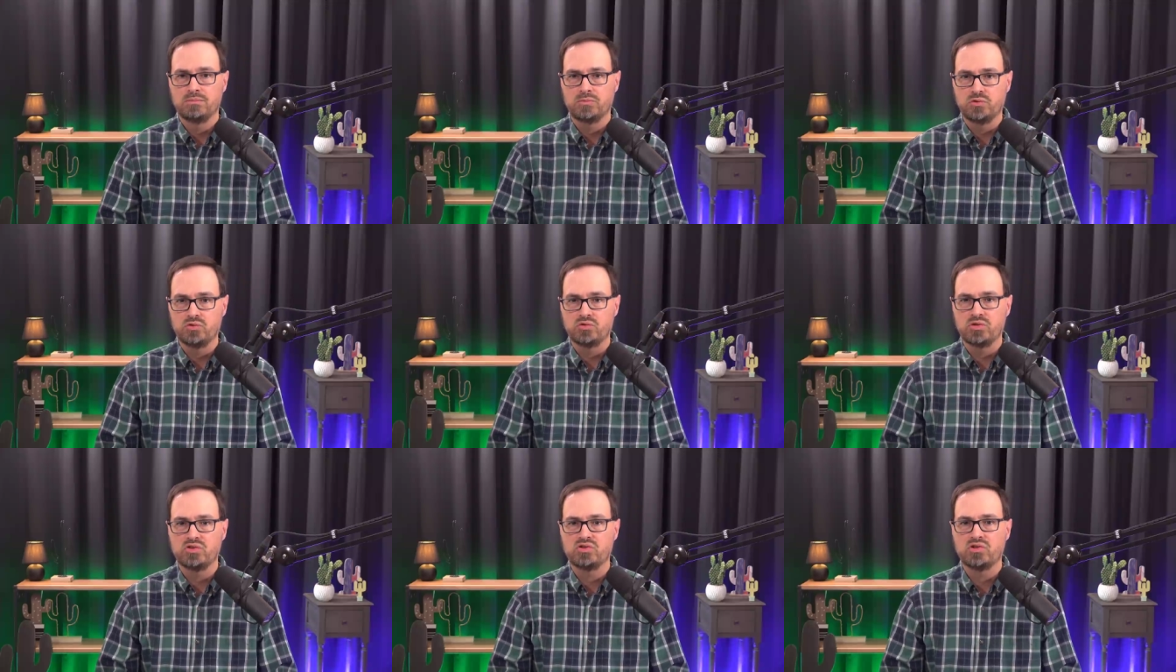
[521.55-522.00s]

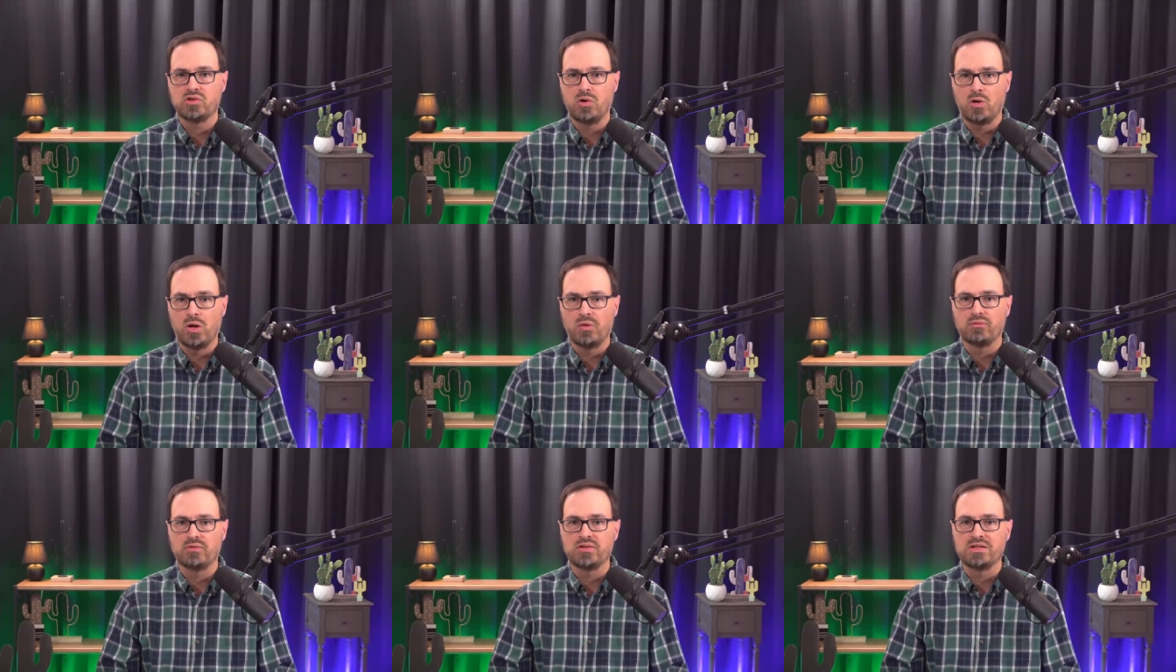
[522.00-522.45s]
Patricia
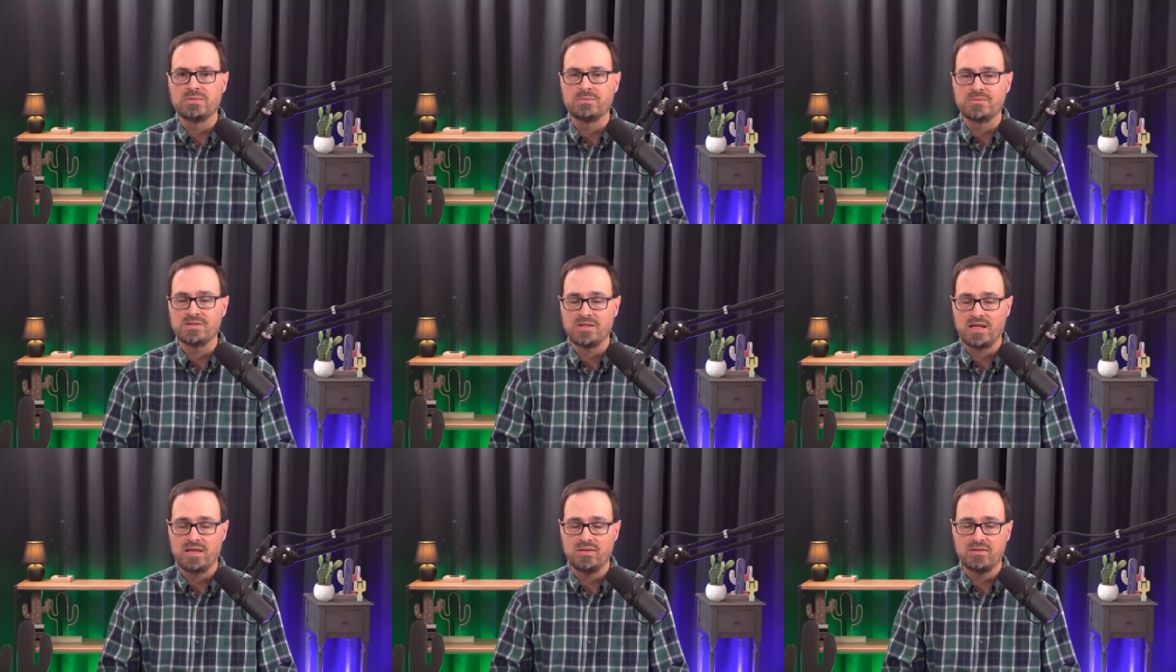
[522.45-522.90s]
offered
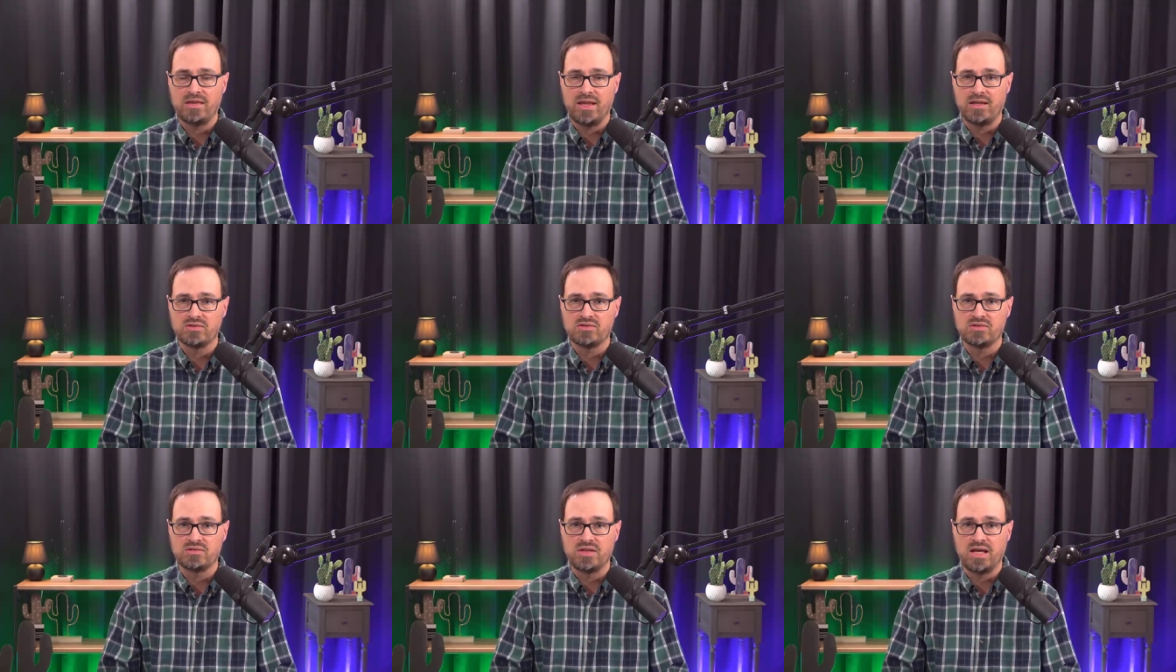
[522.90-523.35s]
him
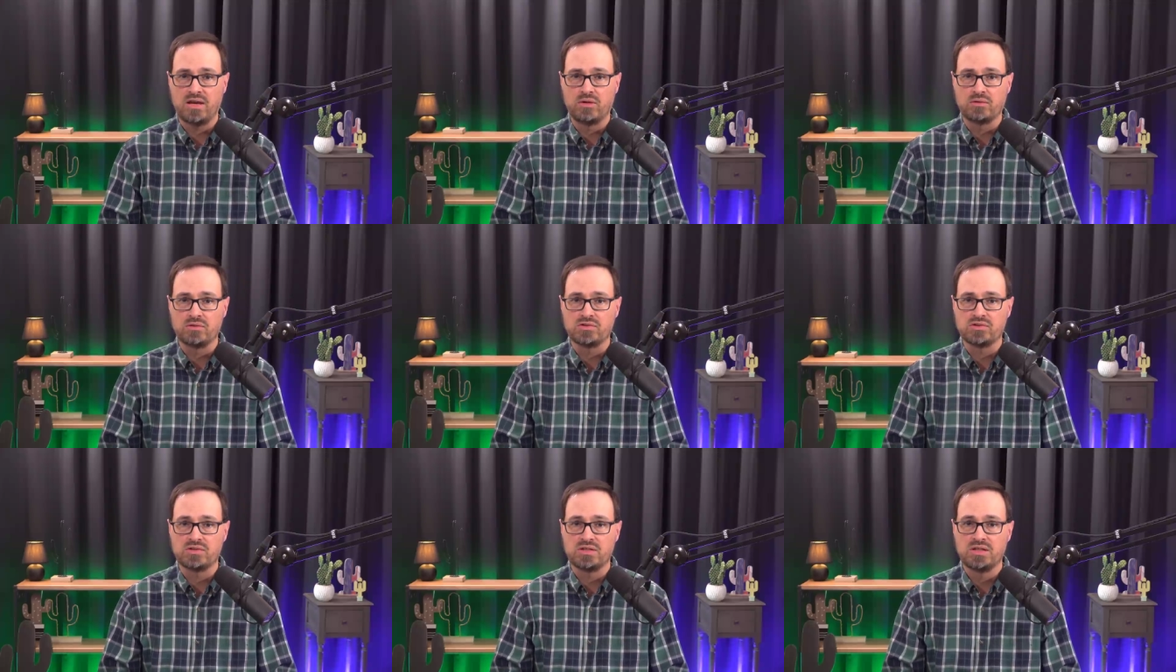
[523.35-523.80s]

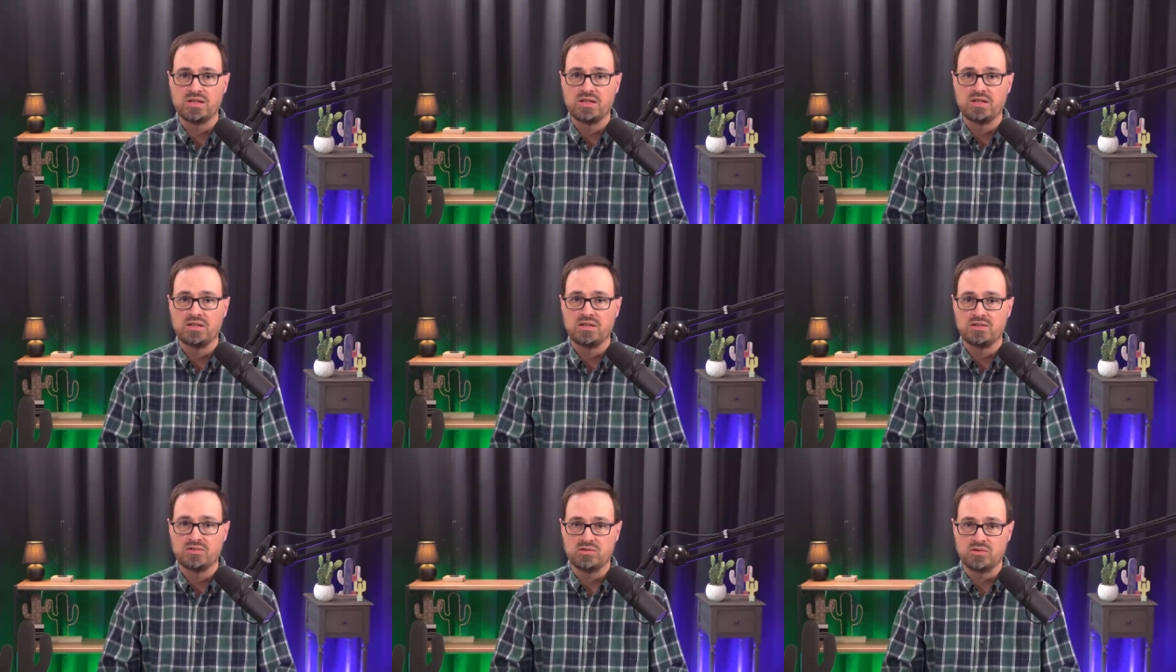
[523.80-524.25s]
$10,000
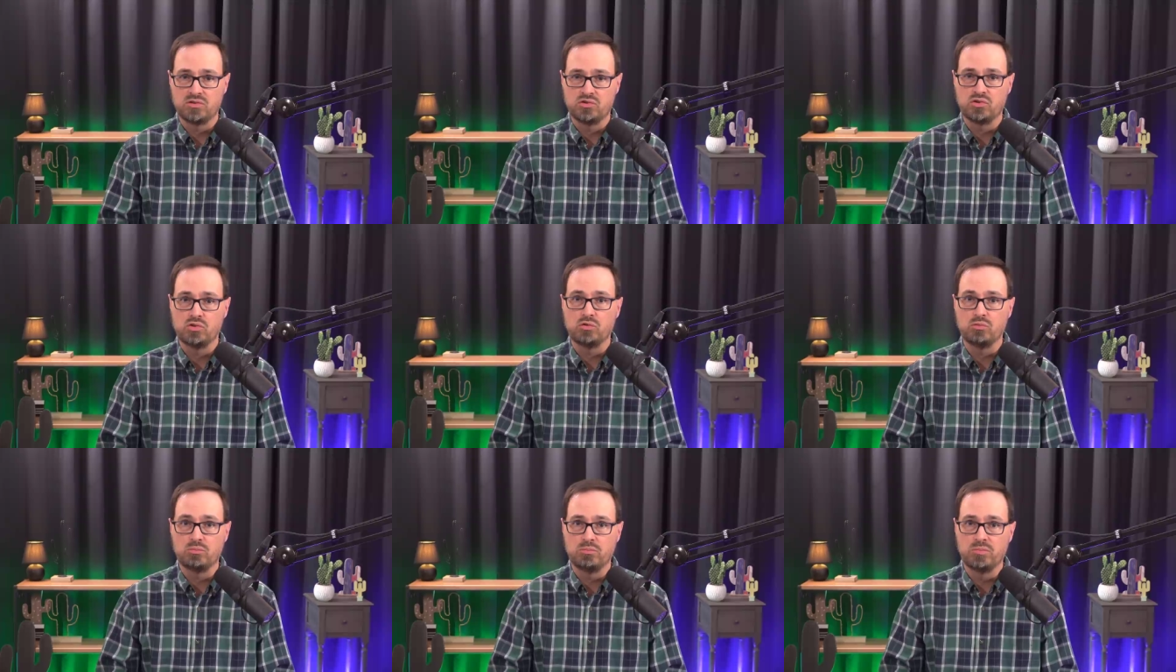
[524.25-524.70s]
to
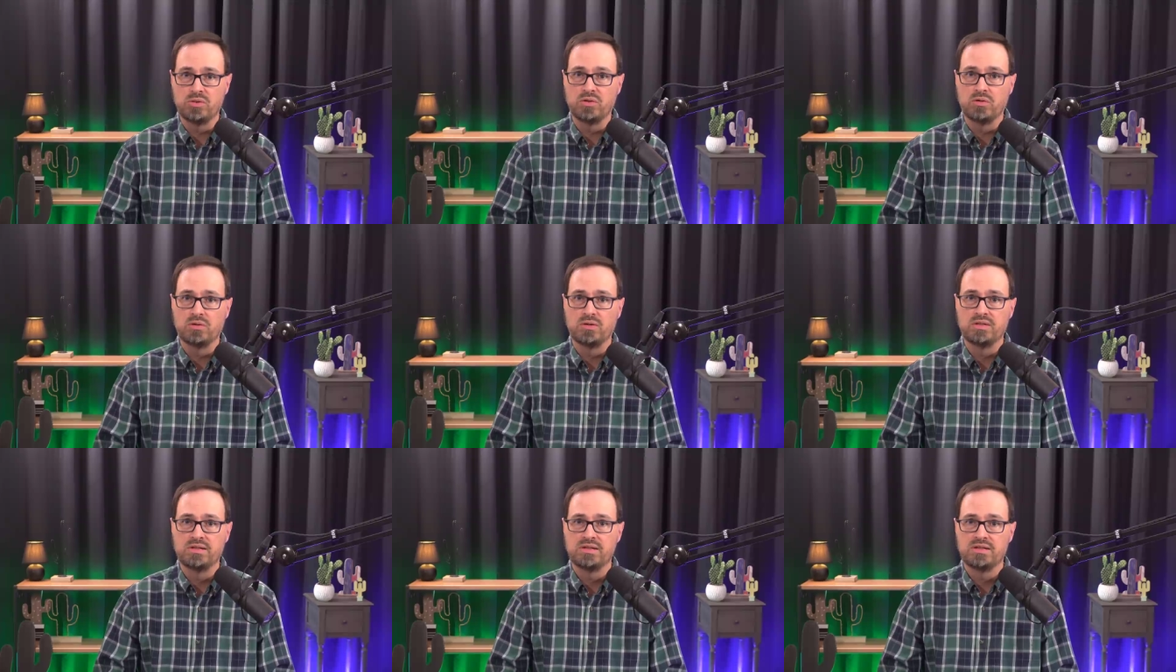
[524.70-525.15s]
shoot
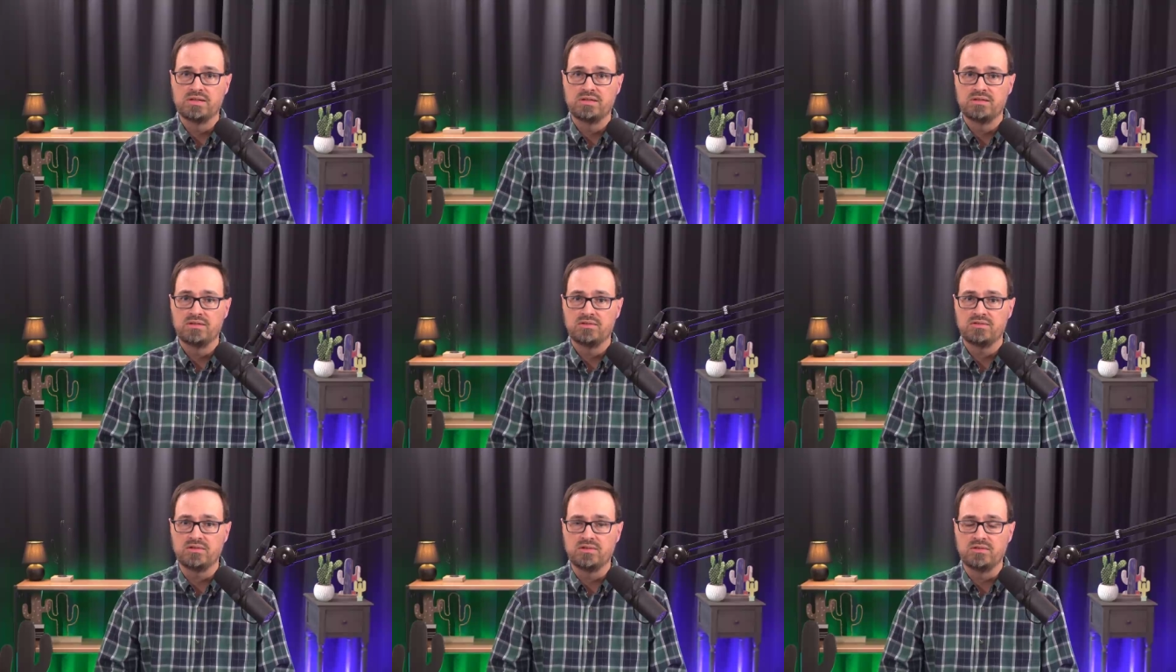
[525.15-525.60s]
Bill
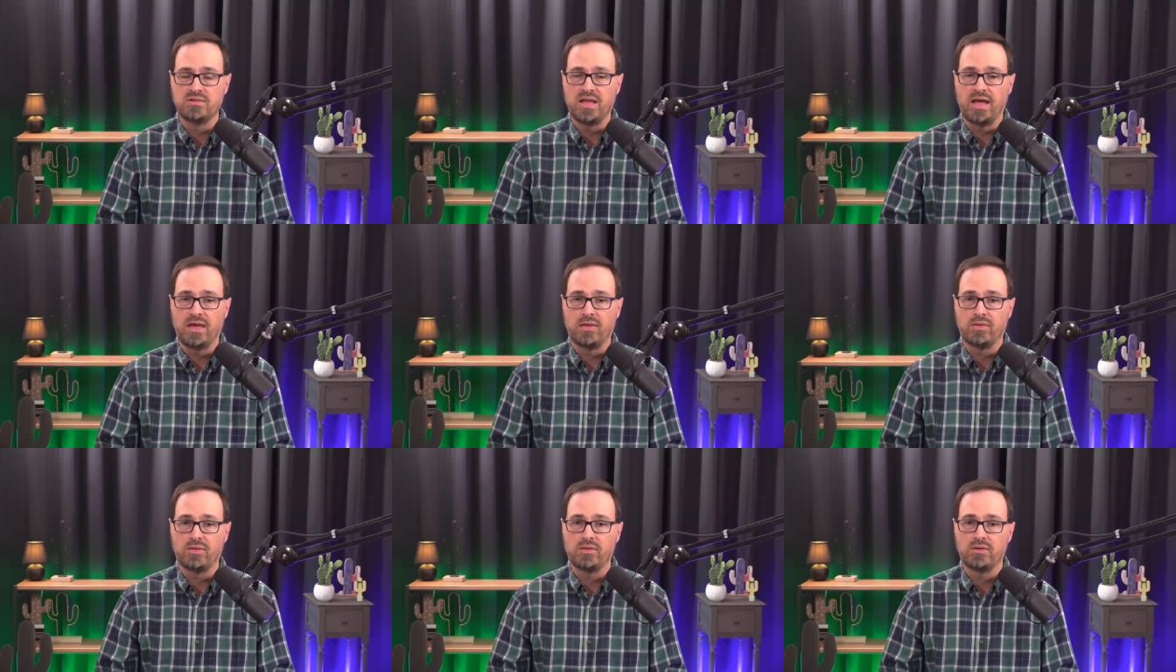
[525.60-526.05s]
to
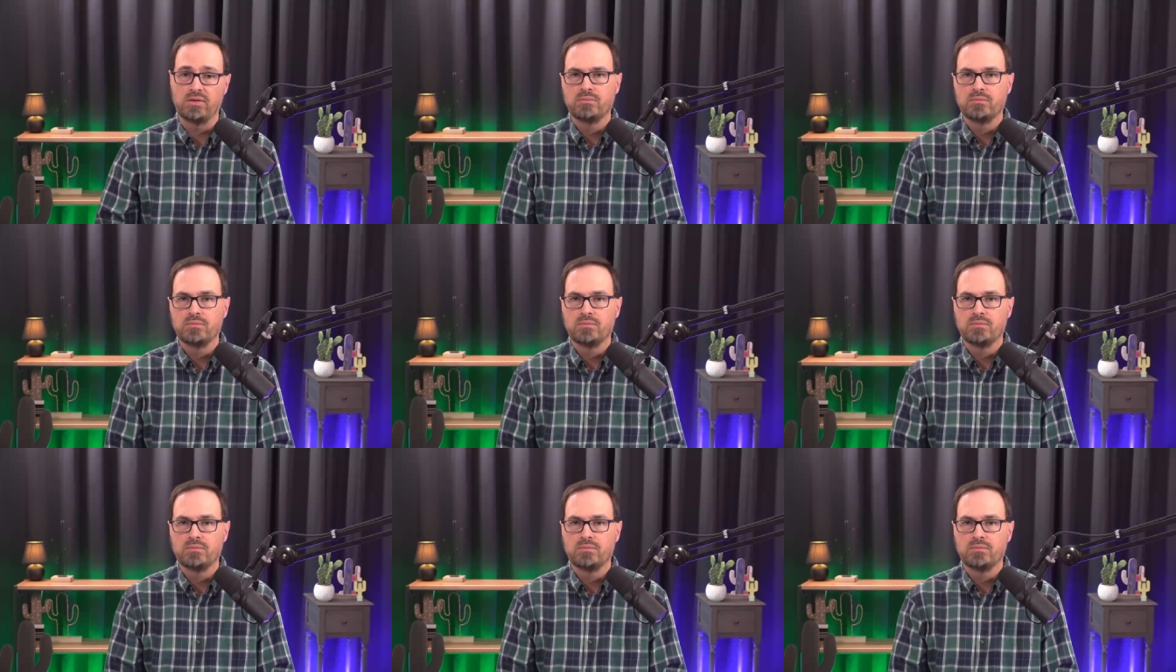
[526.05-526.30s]
death.